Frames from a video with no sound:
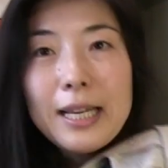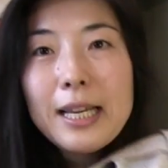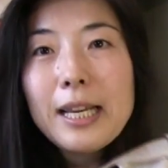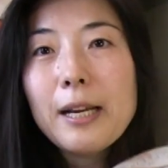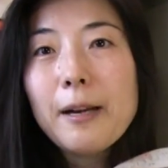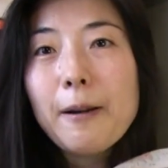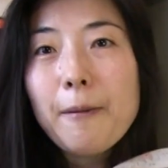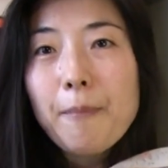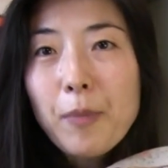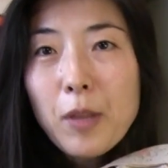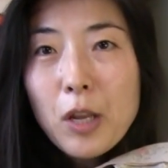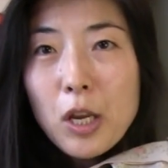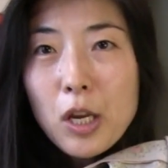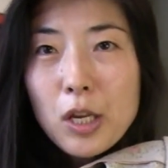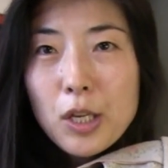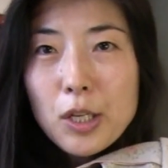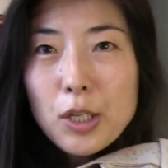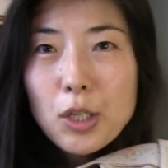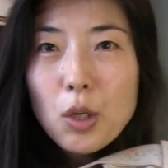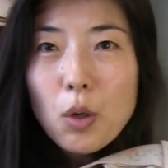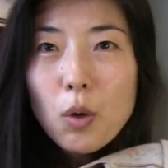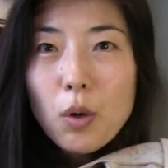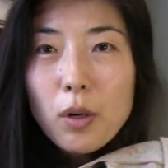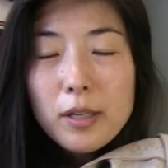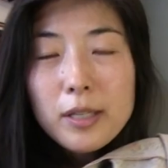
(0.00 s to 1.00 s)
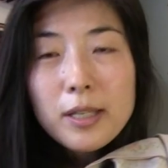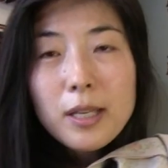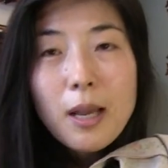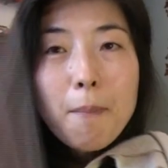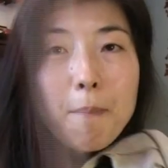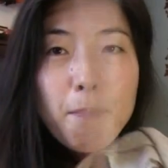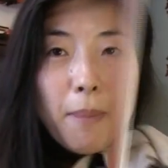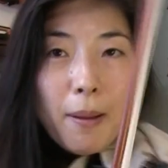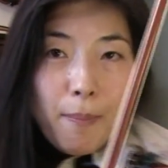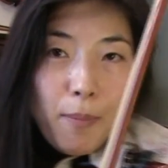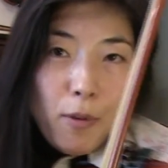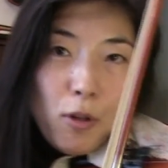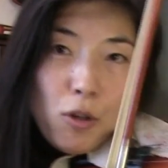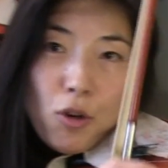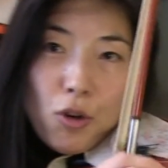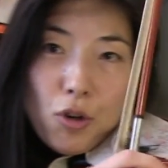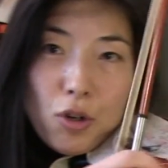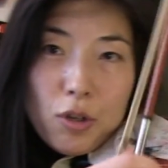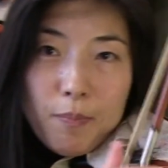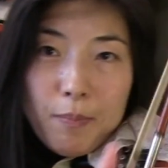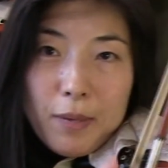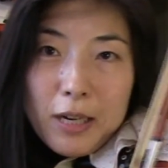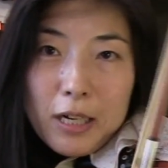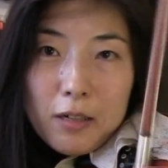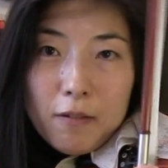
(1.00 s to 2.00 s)
Here. So some people
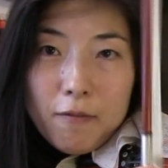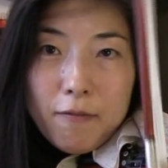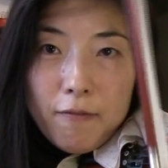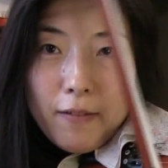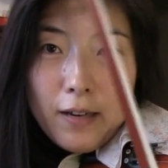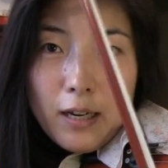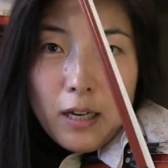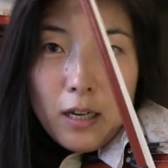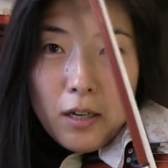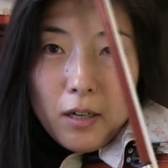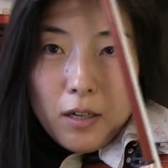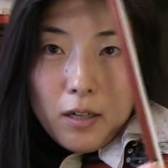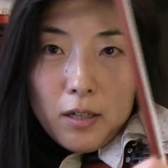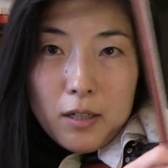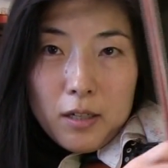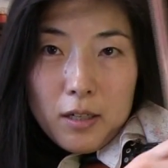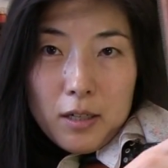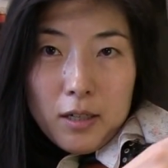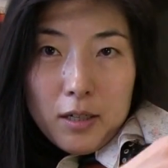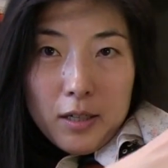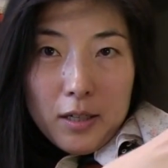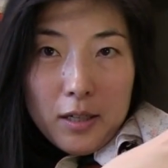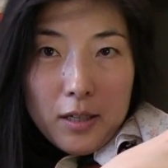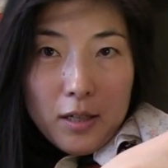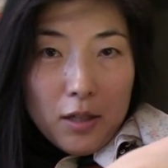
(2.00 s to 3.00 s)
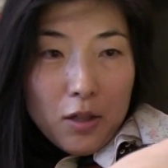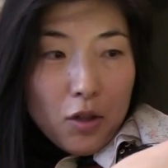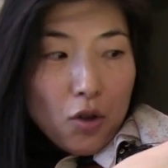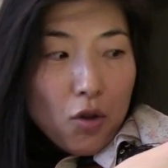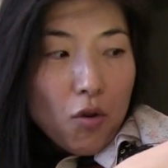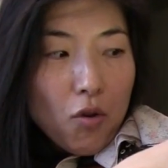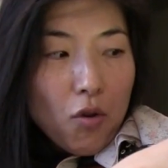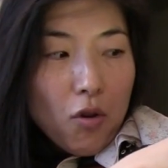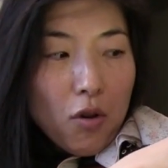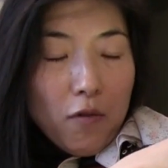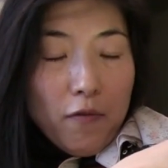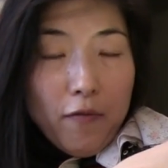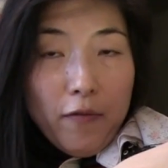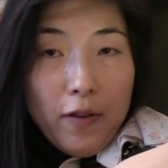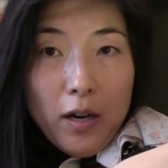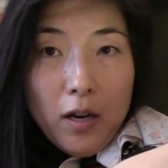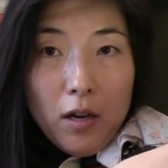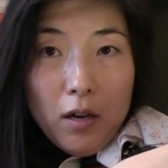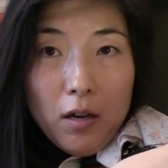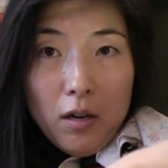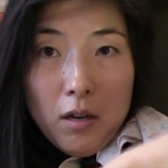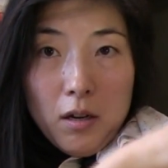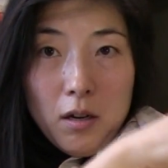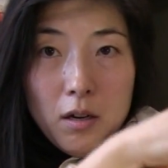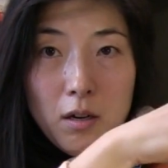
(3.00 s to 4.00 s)
use middle fingers because it's a stronger
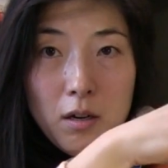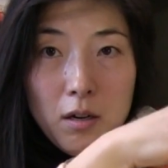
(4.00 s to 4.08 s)
finger.